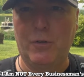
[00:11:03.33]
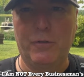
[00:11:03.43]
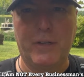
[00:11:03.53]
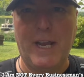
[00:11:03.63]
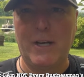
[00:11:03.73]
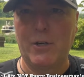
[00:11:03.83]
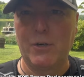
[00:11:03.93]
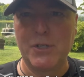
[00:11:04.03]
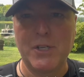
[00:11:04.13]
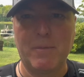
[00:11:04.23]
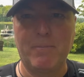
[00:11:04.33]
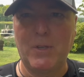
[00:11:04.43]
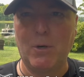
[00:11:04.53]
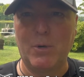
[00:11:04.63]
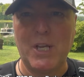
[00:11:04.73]
Sanders,
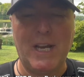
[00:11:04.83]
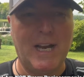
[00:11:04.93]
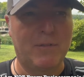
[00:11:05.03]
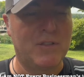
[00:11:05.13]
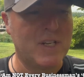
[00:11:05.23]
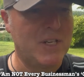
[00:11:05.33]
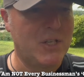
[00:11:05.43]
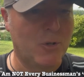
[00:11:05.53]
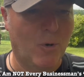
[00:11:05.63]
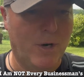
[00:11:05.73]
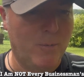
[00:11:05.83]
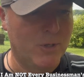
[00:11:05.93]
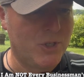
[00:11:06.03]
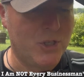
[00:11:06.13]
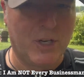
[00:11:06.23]
you know, KFC story
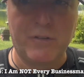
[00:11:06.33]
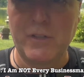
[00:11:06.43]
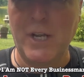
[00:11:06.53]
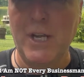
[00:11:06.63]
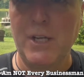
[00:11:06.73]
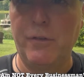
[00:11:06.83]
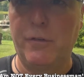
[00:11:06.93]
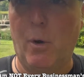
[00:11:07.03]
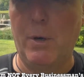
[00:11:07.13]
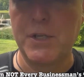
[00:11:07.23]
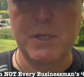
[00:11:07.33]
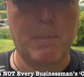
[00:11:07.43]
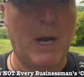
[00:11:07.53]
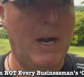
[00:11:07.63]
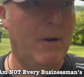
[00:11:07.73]
was just so
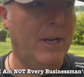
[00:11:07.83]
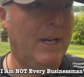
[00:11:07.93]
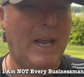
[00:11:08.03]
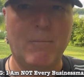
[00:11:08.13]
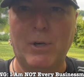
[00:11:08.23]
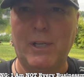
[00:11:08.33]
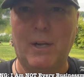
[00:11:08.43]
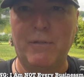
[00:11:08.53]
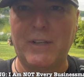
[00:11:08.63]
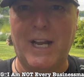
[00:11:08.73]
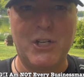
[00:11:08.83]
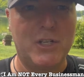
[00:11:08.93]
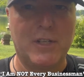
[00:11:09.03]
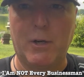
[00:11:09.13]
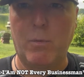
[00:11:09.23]
inspiring. And Emery loves that.
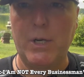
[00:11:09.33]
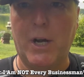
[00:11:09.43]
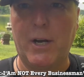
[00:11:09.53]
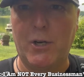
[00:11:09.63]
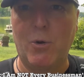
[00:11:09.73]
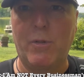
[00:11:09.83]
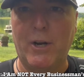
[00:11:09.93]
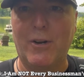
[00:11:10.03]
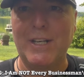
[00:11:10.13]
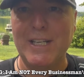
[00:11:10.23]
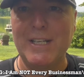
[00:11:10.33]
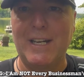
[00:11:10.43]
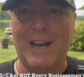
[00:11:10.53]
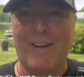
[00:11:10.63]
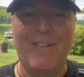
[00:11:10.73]
She's like, we got to go there and eat
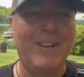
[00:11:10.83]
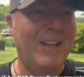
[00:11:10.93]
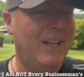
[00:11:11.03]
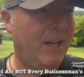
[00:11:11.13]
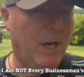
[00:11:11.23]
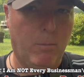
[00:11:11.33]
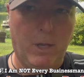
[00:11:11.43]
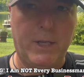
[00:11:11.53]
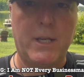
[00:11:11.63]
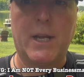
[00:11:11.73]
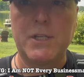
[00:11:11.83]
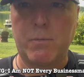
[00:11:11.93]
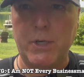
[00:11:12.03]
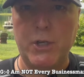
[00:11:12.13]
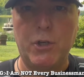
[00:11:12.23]
now. And I'm like, yes,
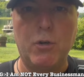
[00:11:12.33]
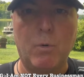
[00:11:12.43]
we do.